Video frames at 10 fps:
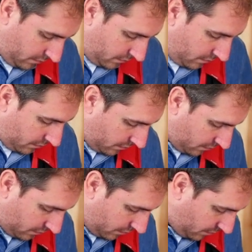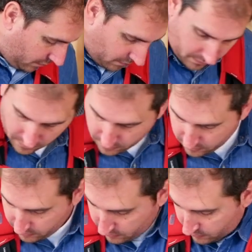
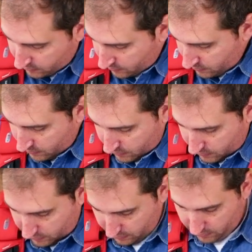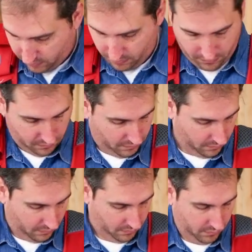
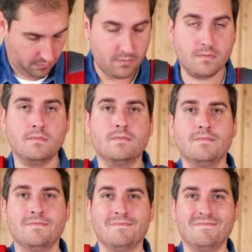(no one is talking)